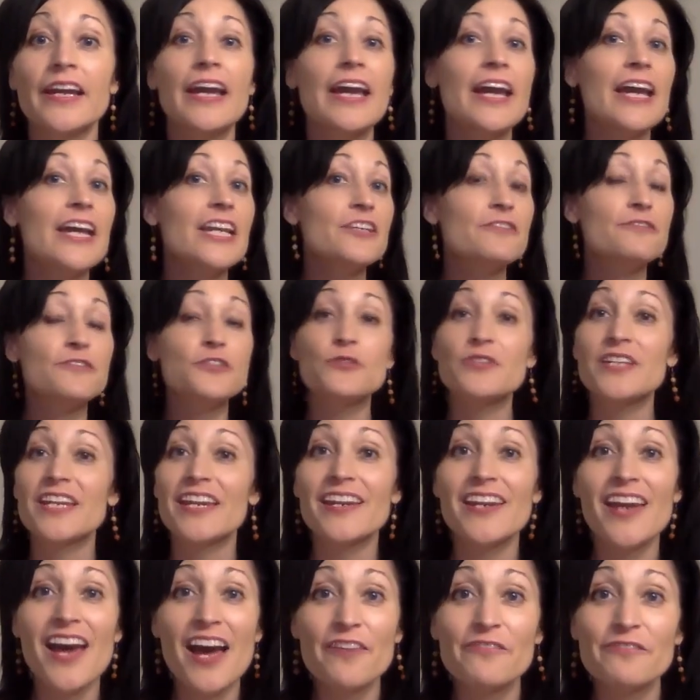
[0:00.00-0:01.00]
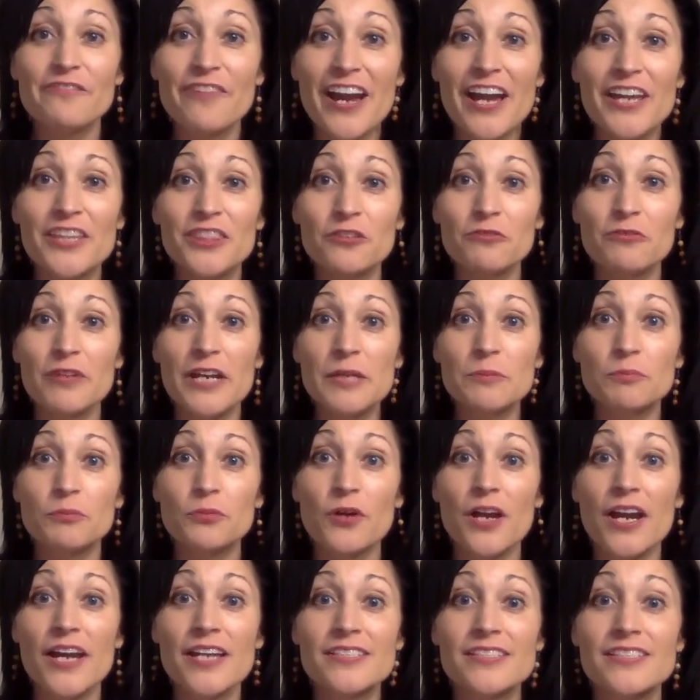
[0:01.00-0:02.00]
And if you cannot find the right
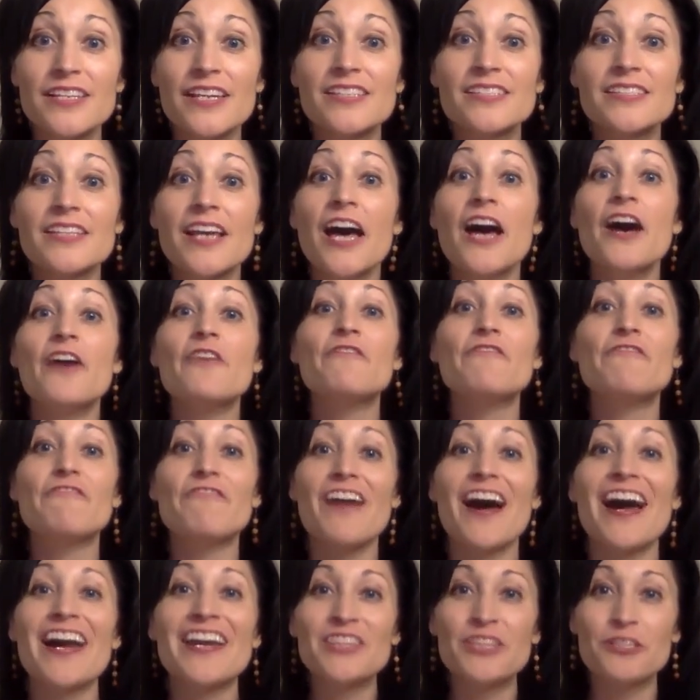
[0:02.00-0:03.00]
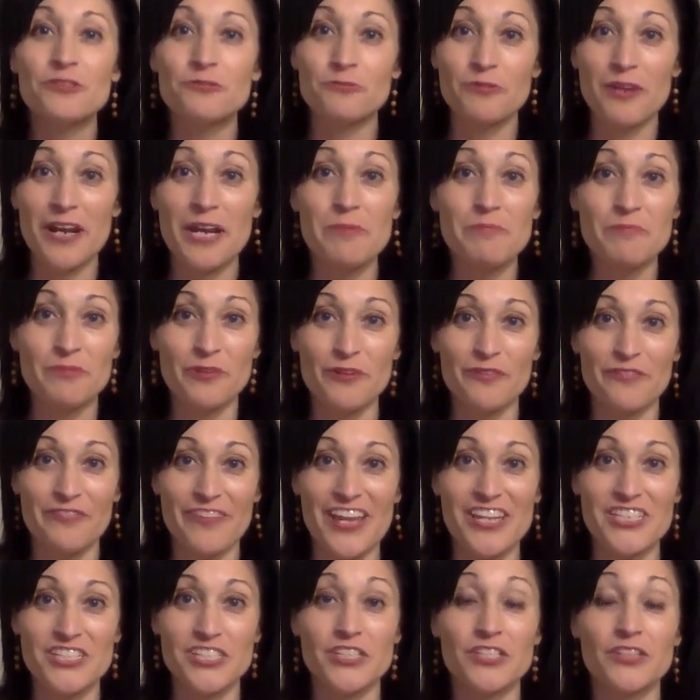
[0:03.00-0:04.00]
process, find the right
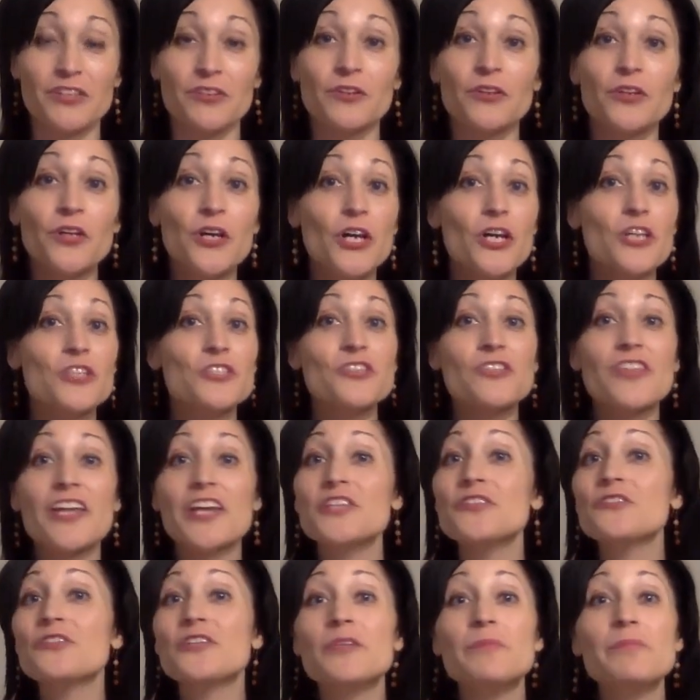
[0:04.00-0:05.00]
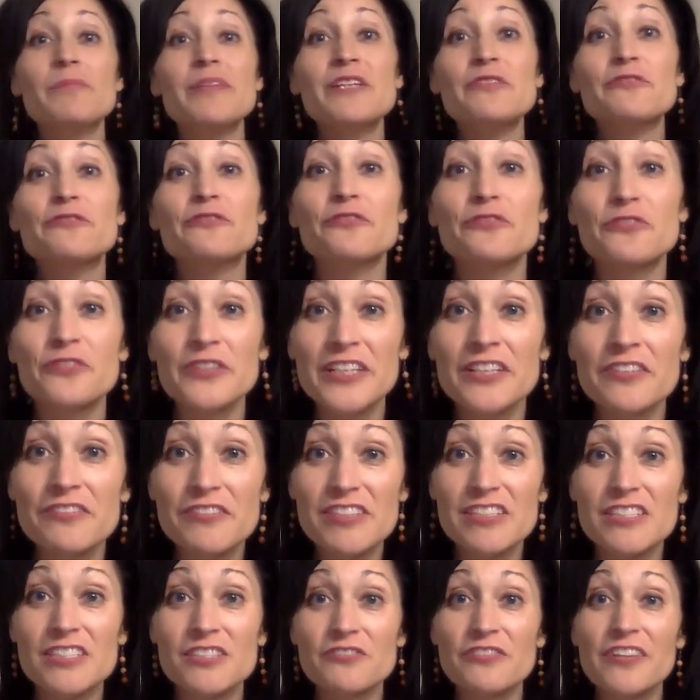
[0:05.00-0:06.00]
professional so that you can be free of
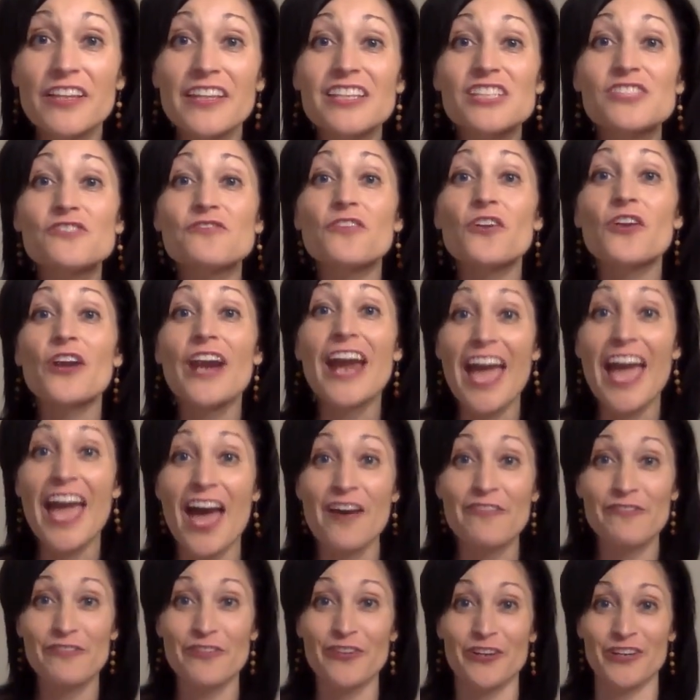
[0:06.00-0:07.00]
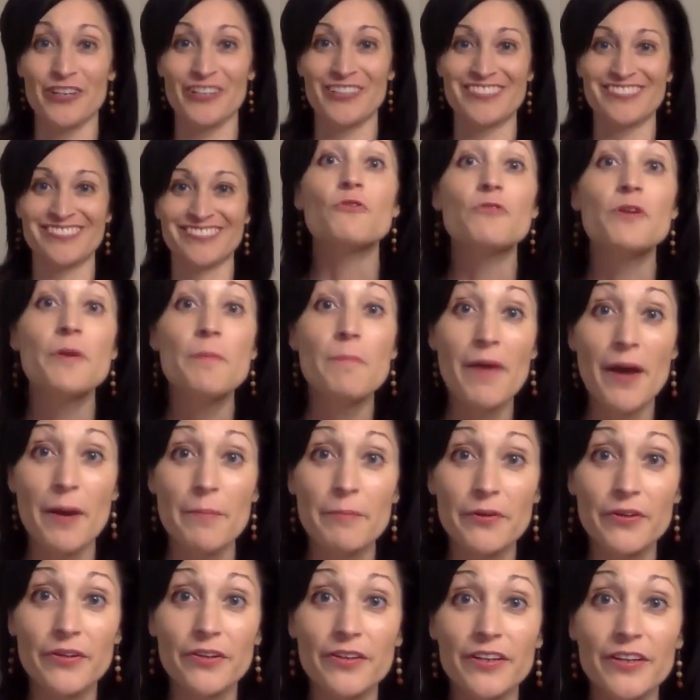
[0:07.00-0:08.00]
these feelings forever.
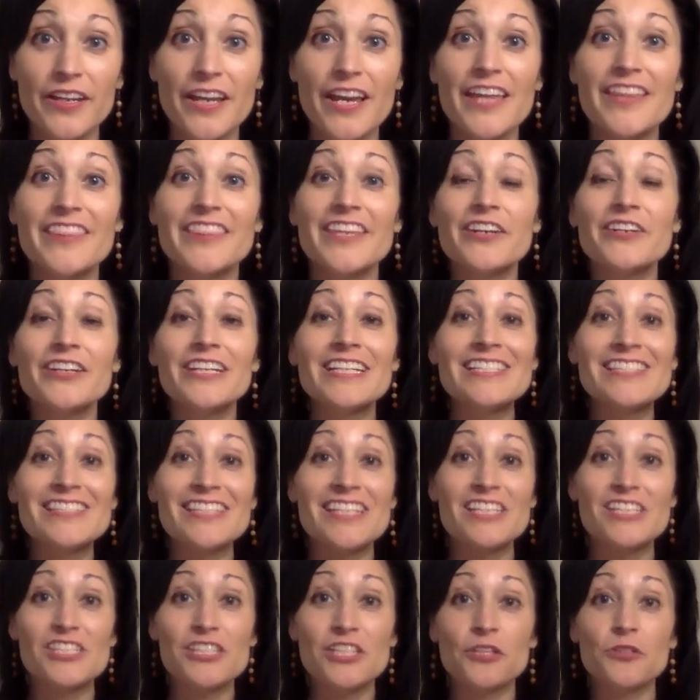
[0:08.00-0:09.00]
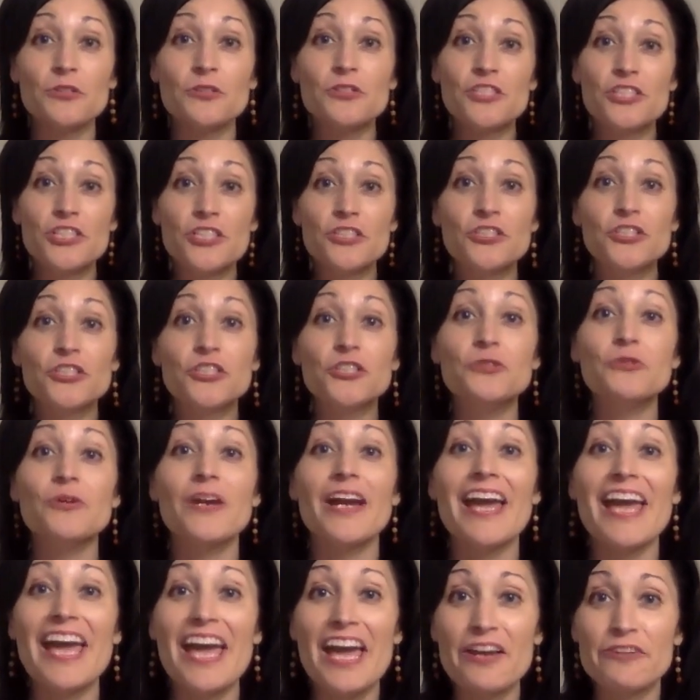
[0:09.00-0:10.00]
Remember, there is a solution to
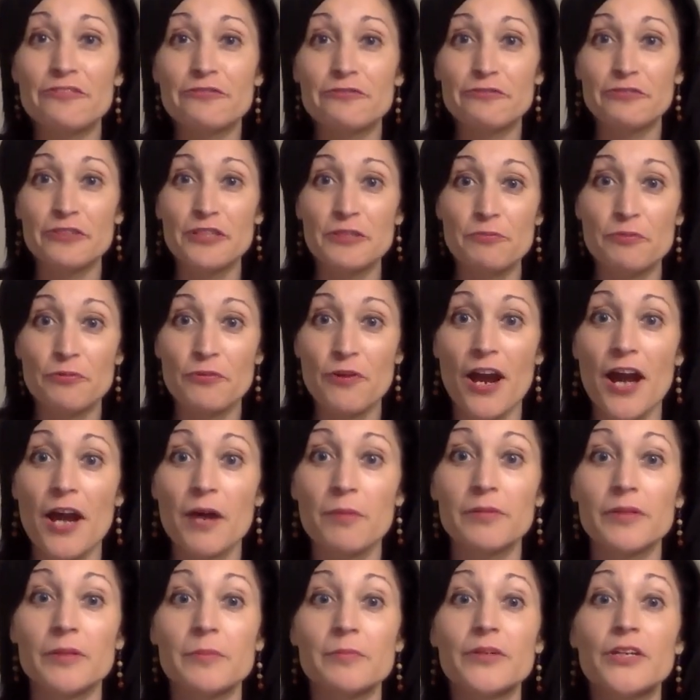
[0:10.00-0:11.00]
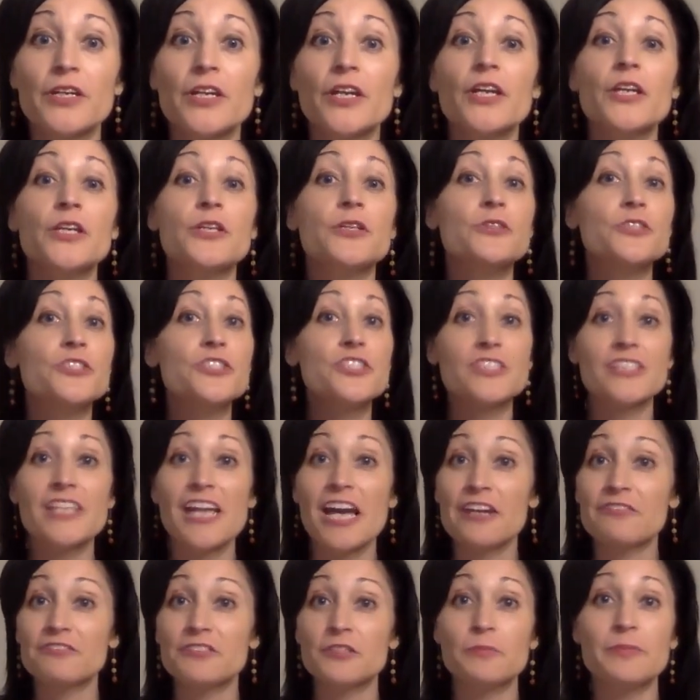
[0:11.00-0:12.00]
every problem. You just
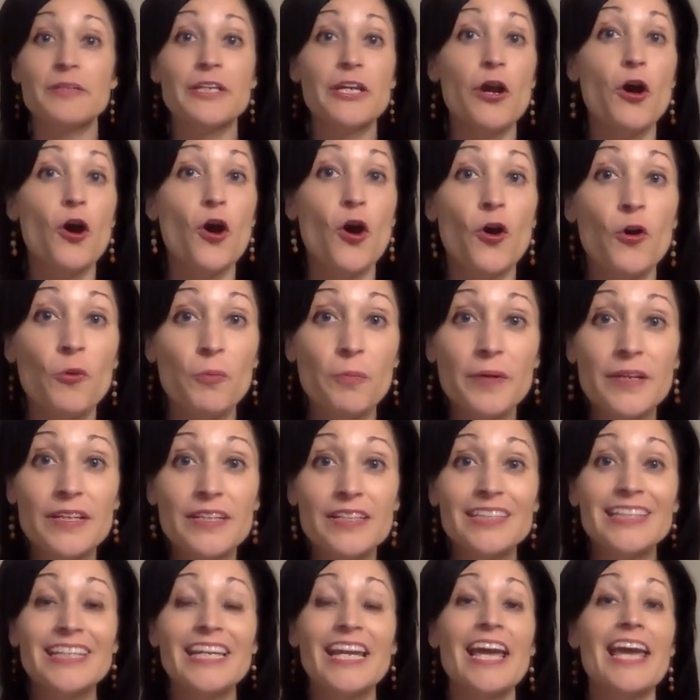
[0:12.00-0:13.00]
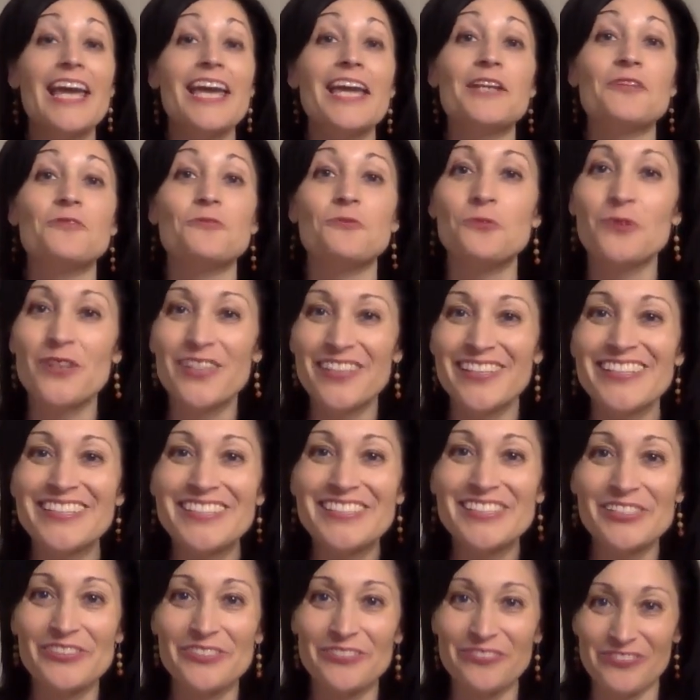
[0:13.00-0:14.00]
have to be open and willing
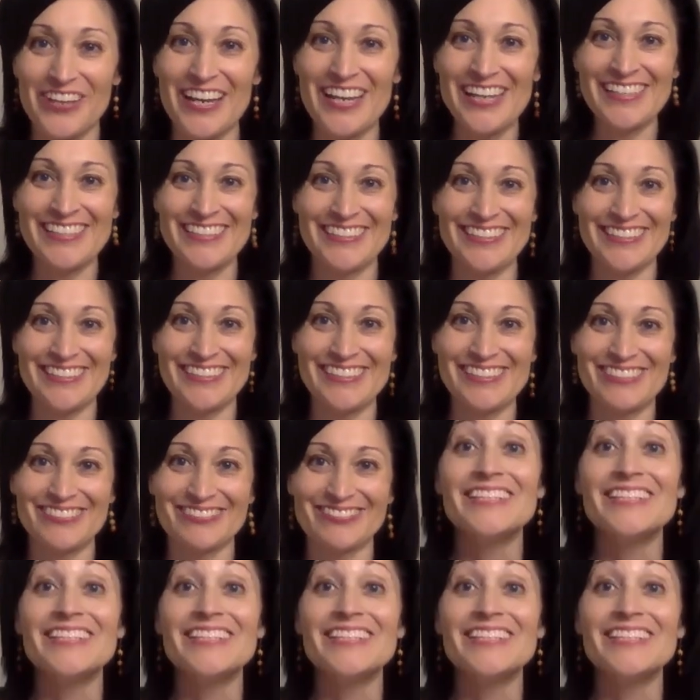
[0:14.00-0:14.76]
to find it.